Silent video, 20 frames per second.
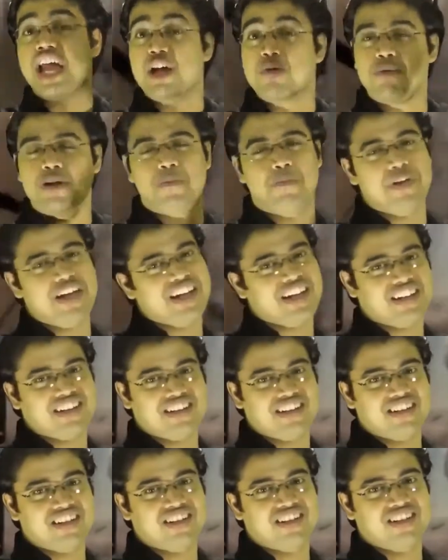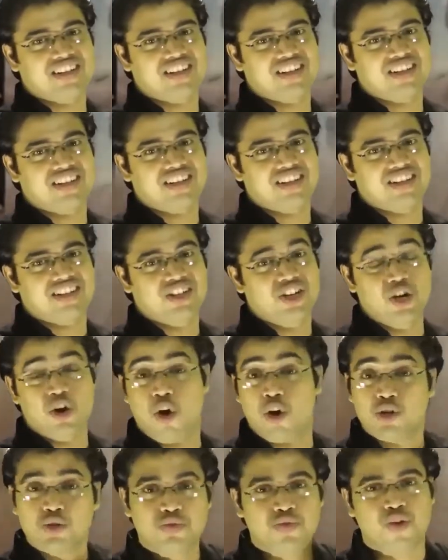human being,
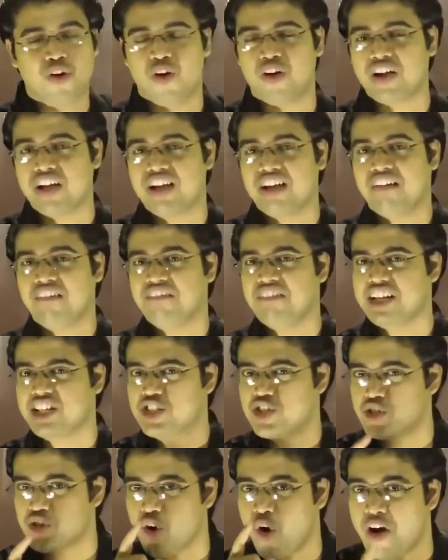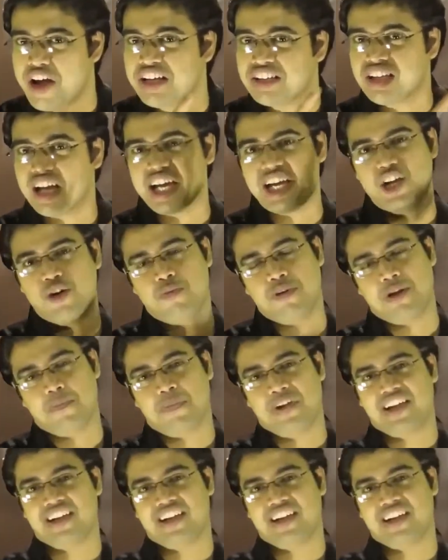not for destroying the human